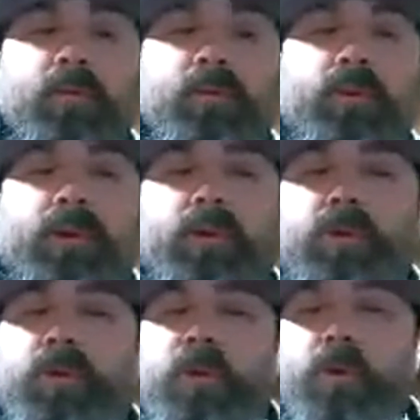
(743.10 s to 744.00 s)
Really
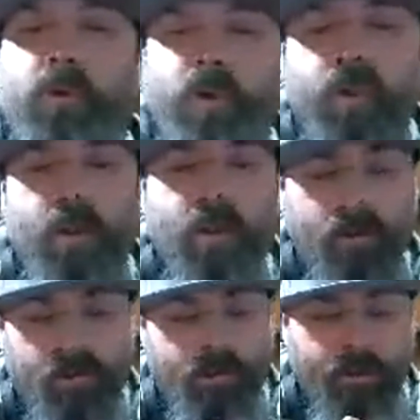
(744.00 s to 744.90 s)
cool.
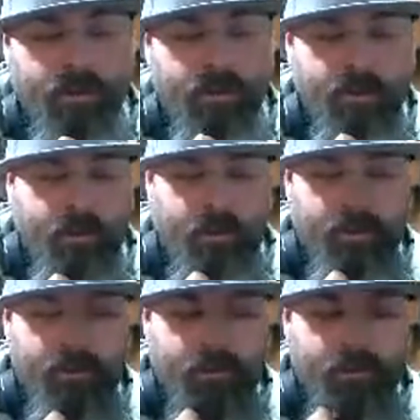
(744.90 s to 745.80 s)
And
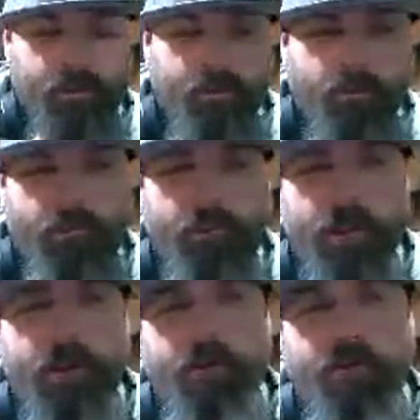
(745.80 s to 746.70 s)
we'll see
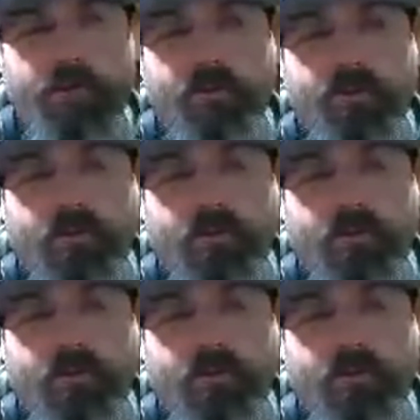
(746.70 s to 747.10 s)
how it turns